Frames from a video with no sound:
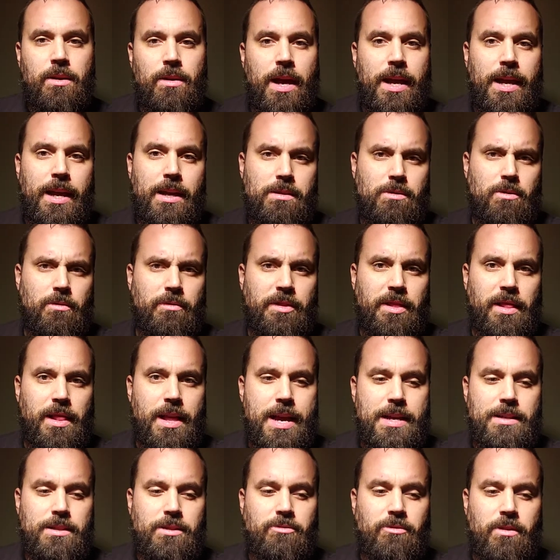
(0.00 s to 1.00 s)
I guess, over the
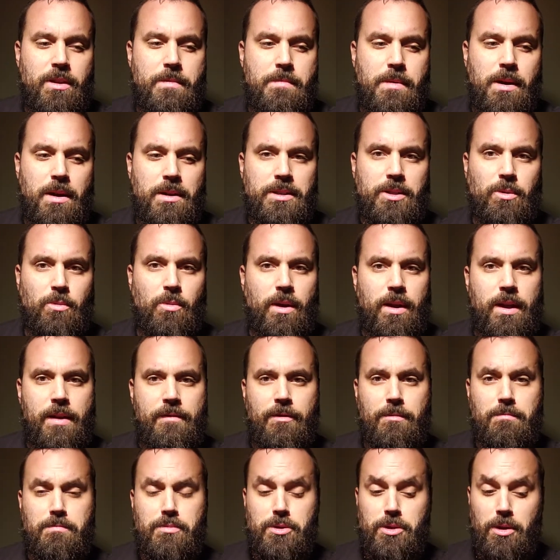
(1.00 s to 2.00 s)
last 3 months, what I've
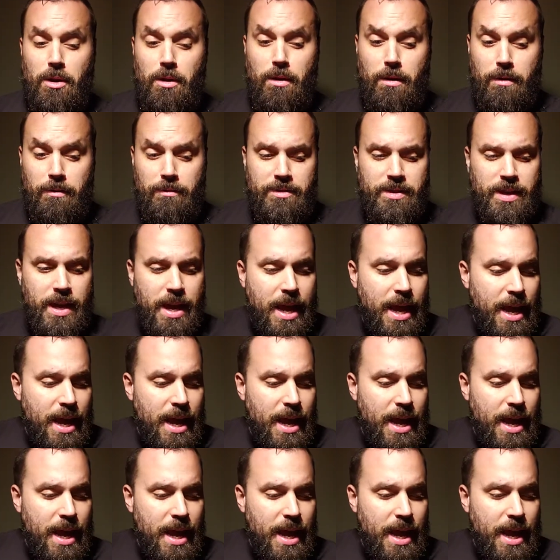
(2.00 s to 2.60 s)
observed.